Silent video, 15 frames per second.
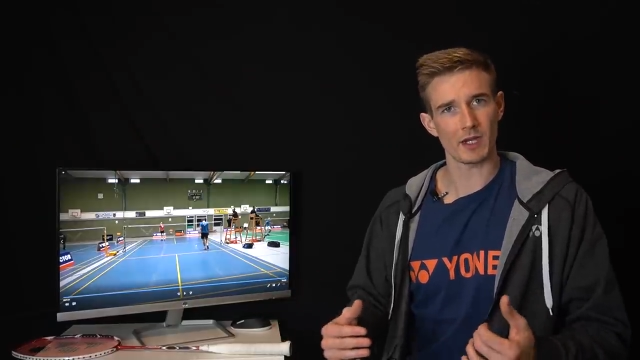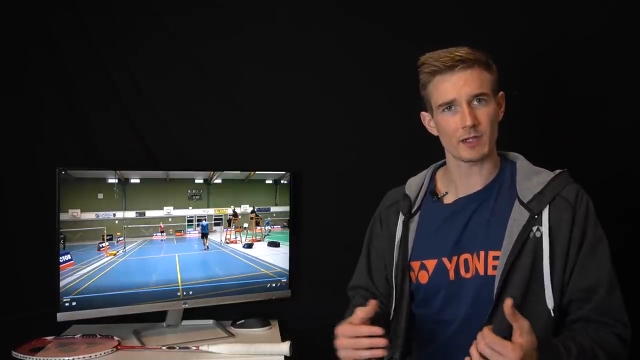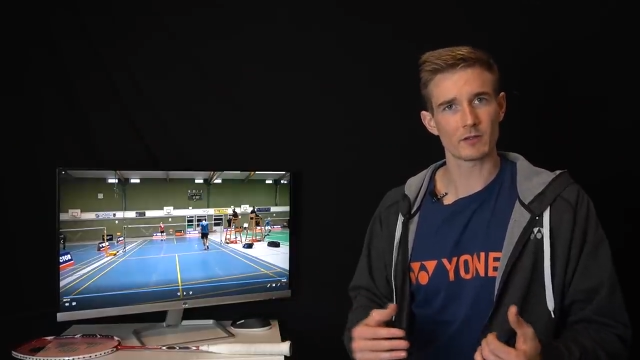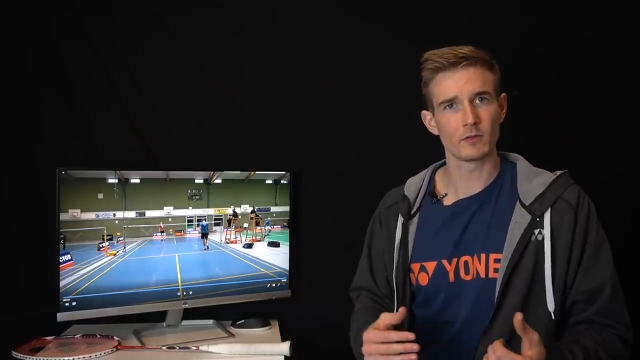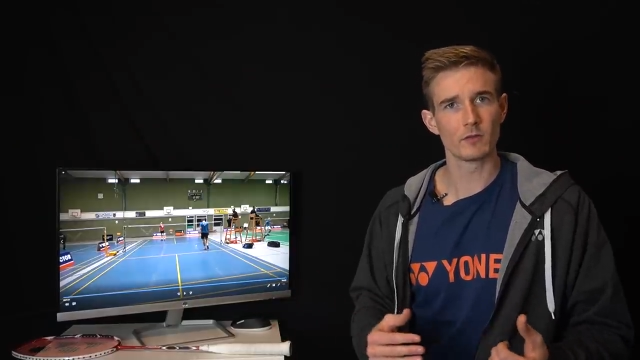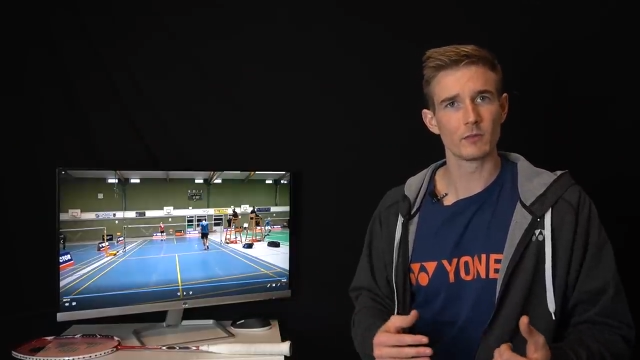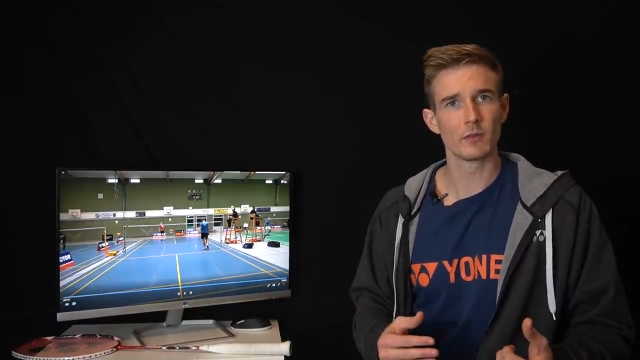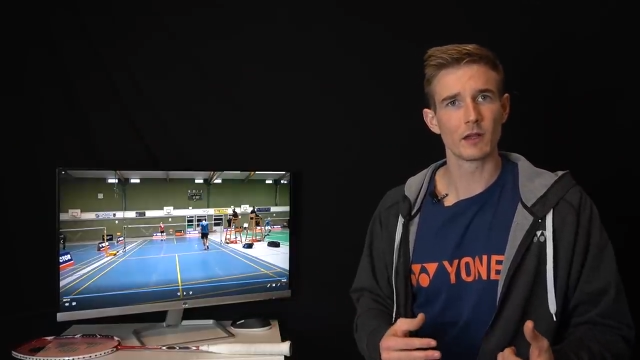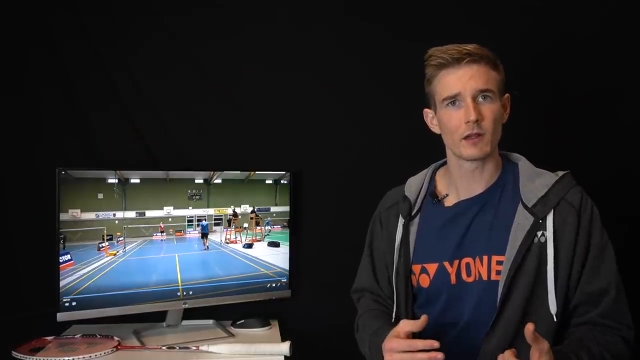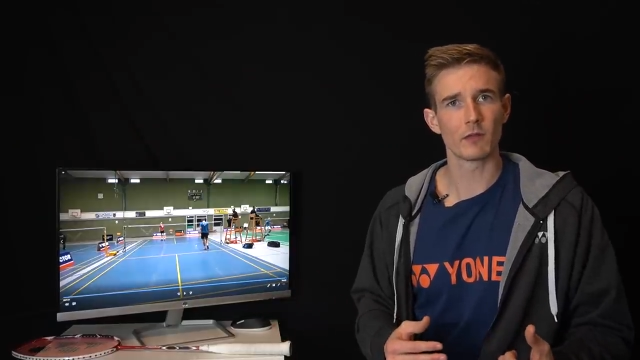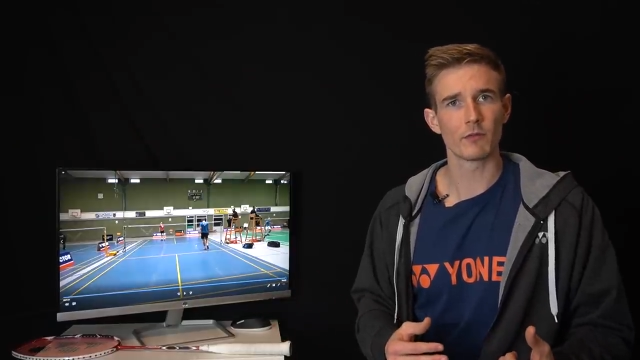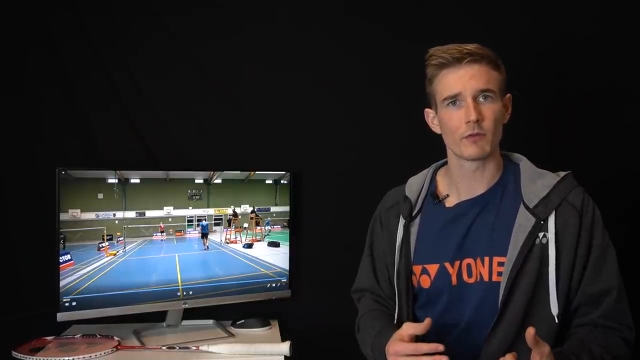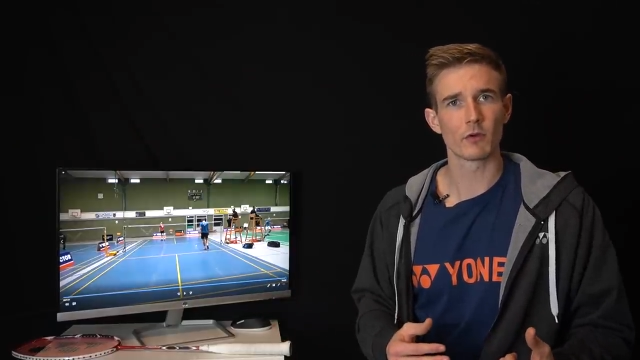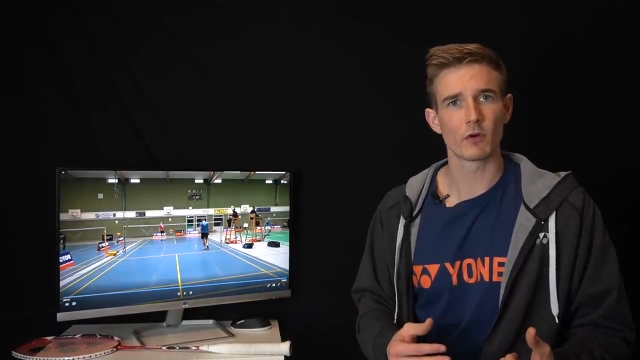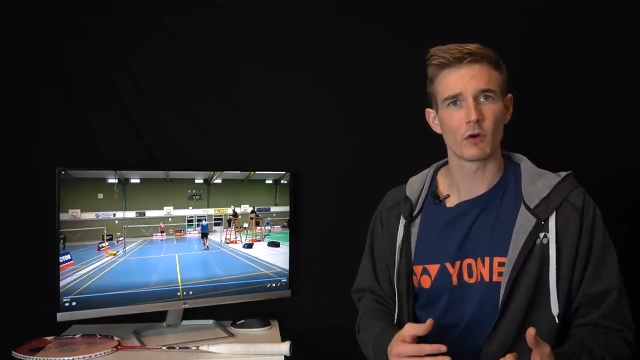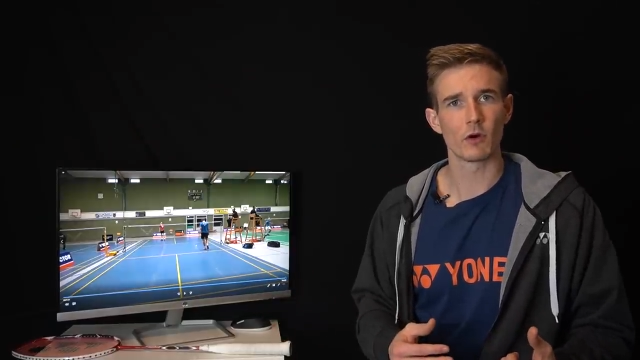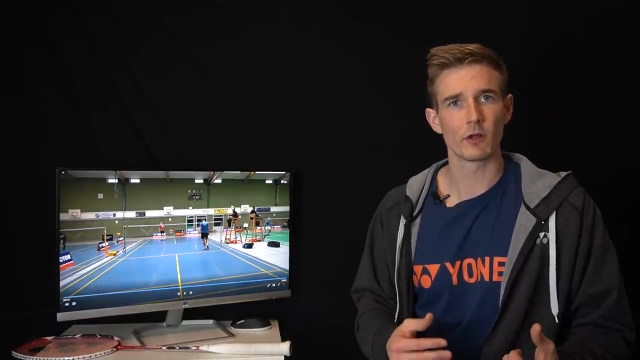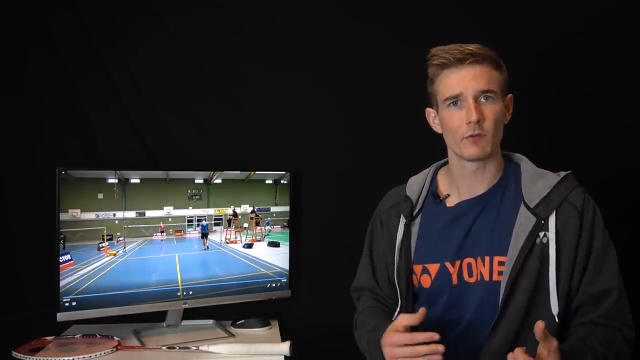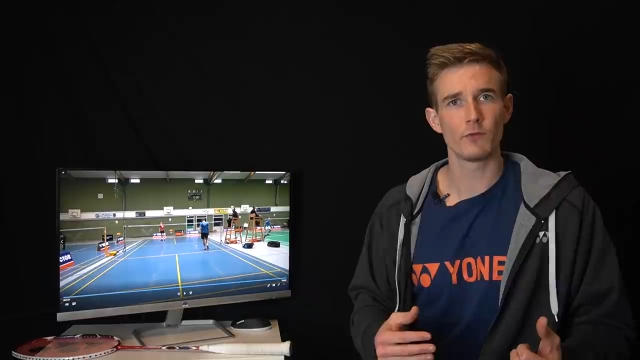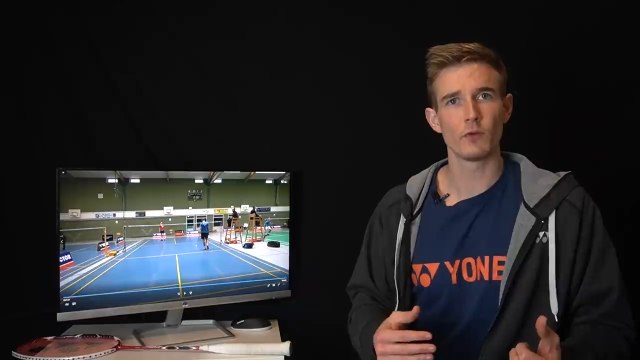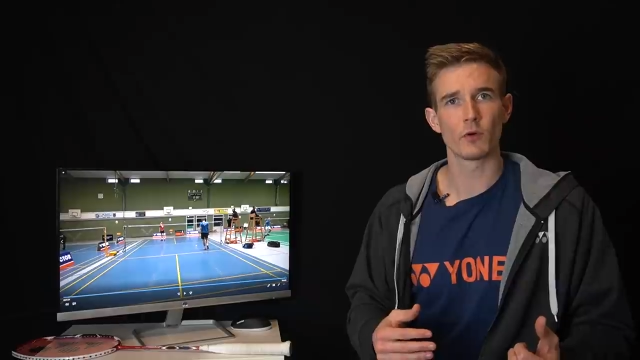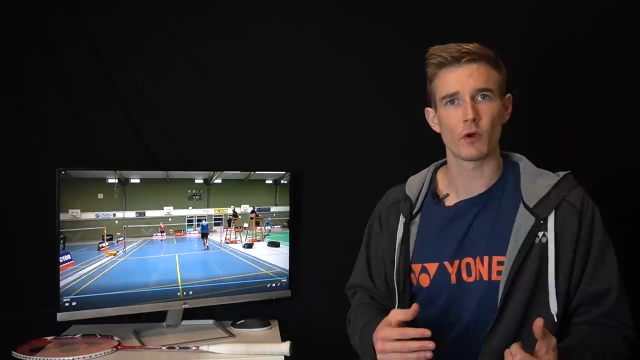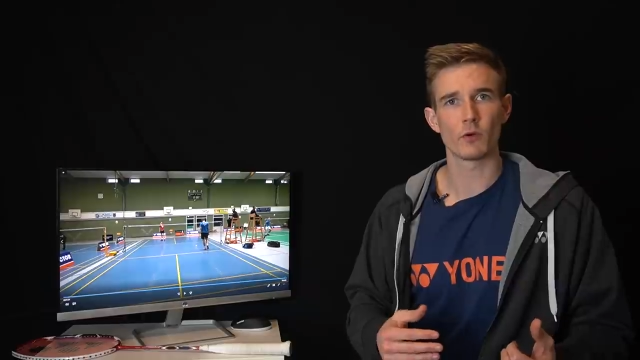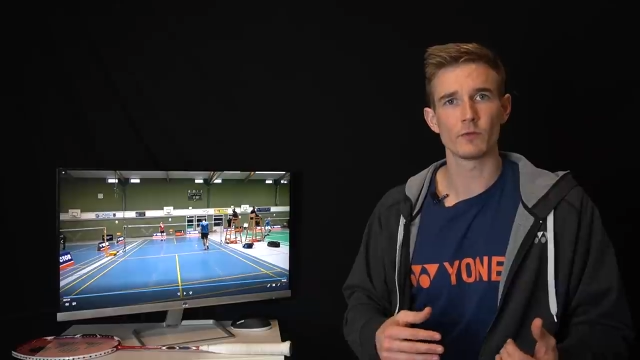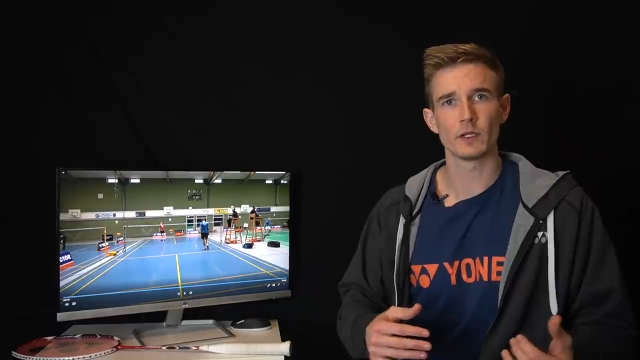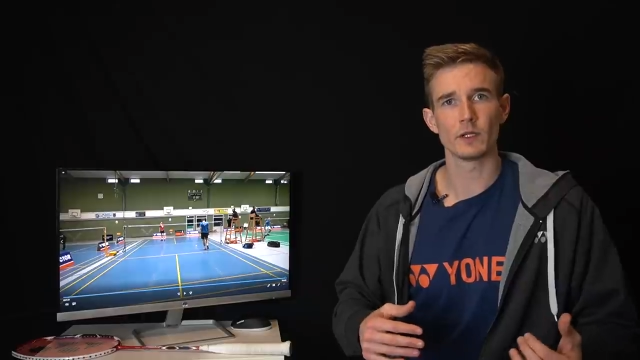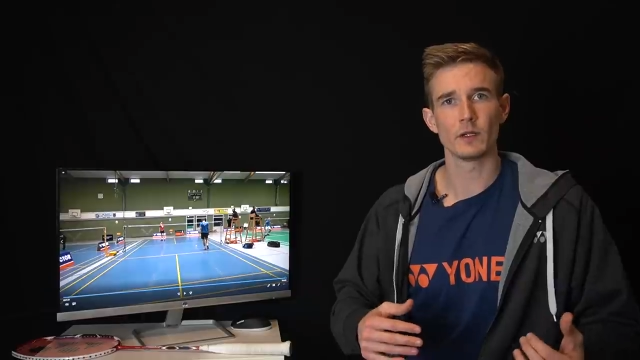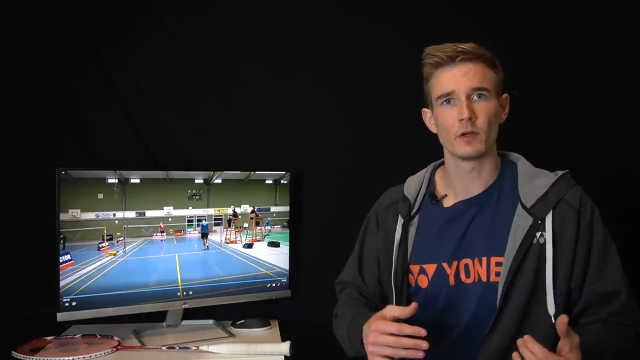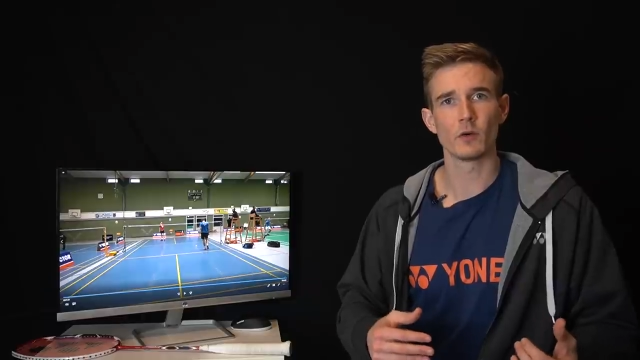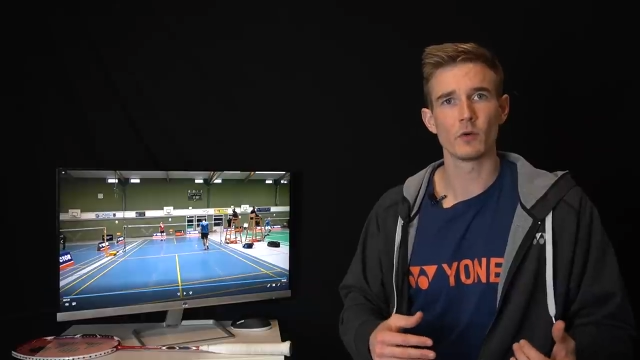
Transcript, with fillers: back to the middle of the court if you already